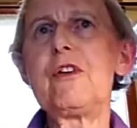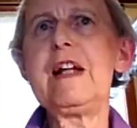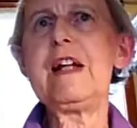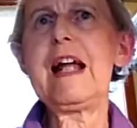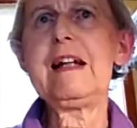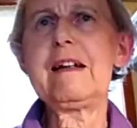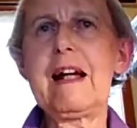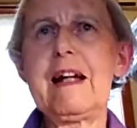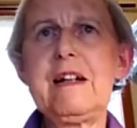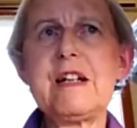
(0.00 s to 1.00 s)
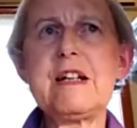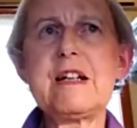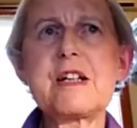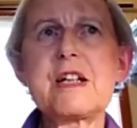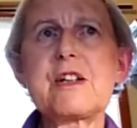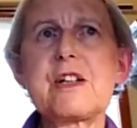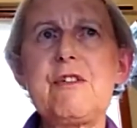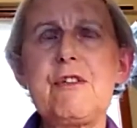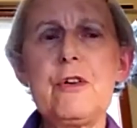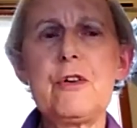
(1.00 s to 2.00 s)
in late
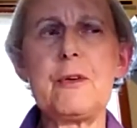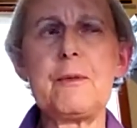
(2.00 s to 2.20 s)
1864.